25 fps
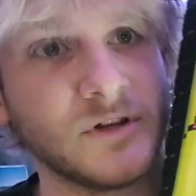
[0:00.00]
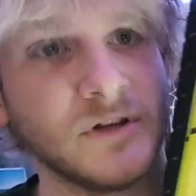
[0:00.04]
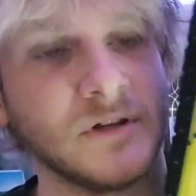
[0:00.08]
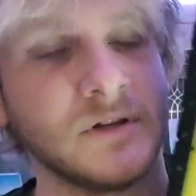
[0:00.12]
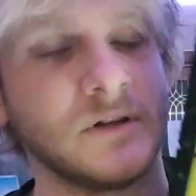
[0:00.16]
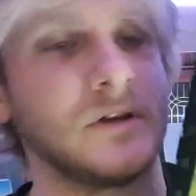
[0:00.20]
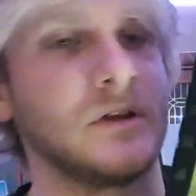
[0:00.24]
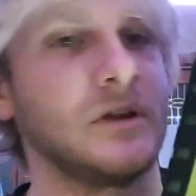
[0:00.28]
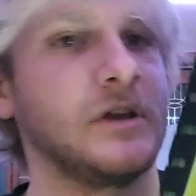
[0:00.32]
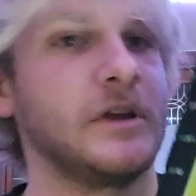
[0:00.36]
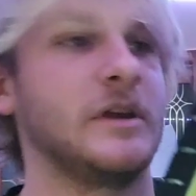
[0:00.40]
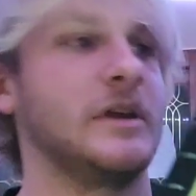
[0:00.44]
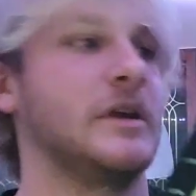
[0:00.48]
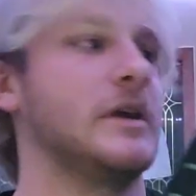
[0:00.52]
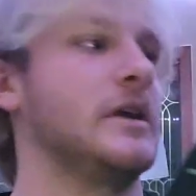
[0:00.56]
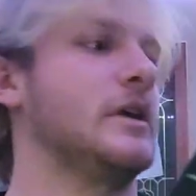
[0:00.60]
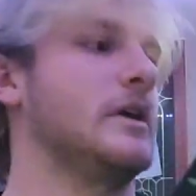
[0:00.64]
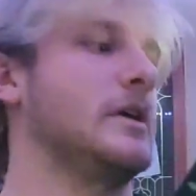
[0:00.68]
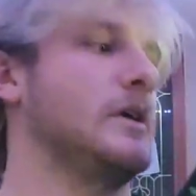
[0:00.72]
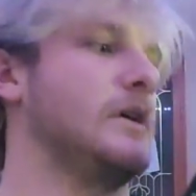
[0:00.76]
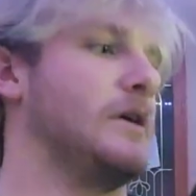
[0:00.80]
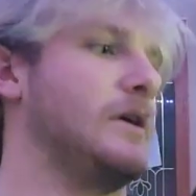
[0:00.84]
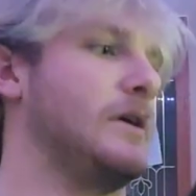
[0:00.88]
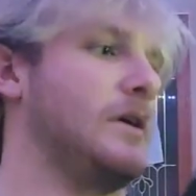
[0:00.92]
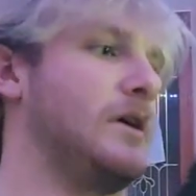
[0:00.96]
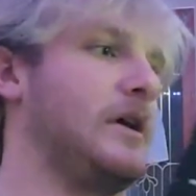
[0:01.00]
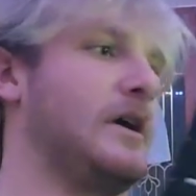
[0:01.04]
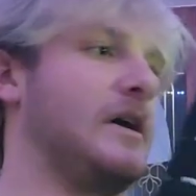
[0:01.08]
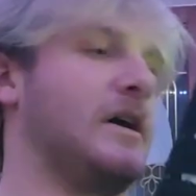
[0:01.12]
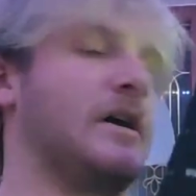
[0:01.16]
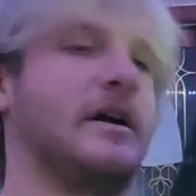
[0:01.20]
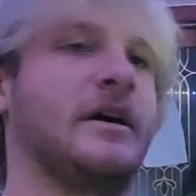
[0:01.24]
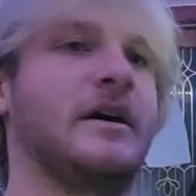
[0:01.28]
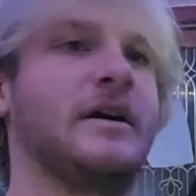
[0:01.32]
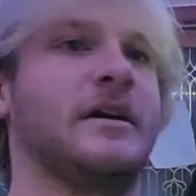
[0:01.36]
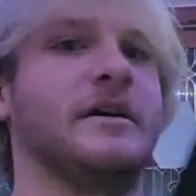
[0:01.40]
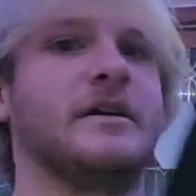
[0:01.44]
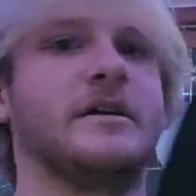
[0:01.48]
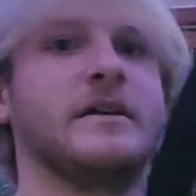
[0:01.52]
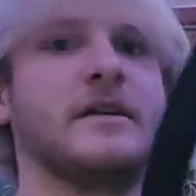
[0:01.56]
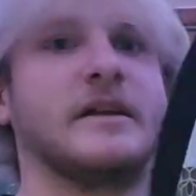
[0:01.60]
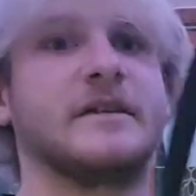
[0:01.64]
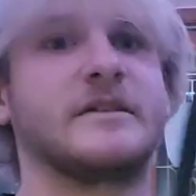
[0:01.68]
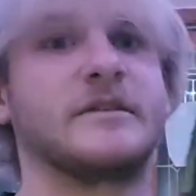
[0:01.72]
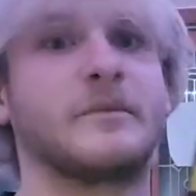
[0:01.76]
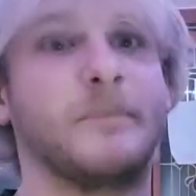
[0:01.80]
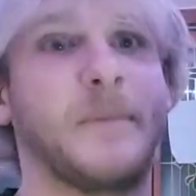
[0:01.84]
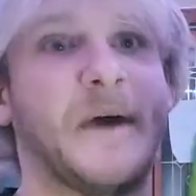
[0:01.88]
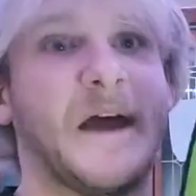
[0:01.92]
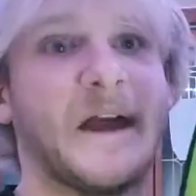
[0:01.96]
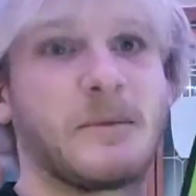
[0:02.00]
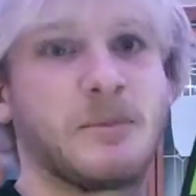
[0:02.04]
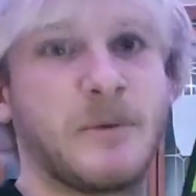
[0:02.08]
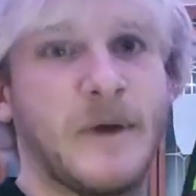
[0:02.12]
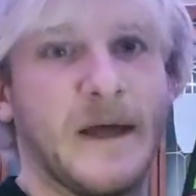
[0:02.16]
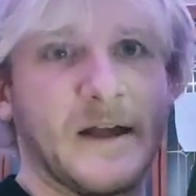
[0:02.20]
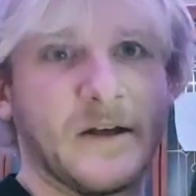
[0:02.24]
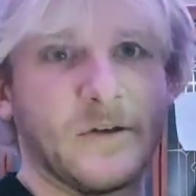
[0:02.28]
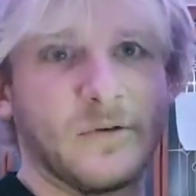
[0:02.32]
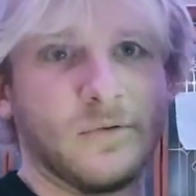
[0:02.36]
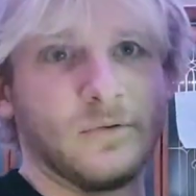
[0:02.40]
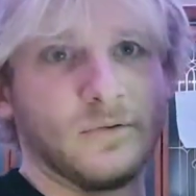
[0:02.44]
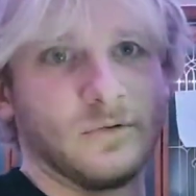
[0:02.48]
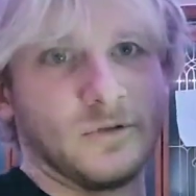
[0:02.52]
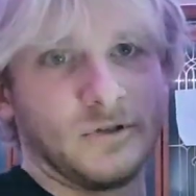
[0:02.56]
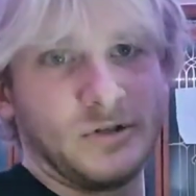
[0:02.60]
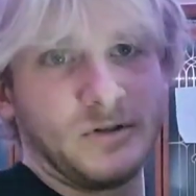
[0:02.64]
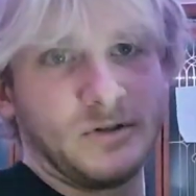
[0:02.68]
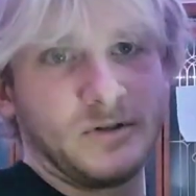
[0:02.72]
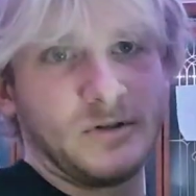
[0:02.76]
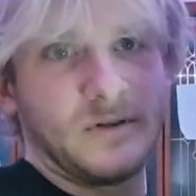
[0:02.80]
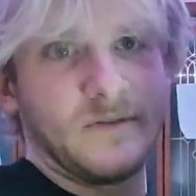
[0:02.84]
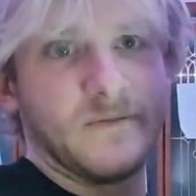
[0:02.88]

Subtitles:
It's a backpack cooler,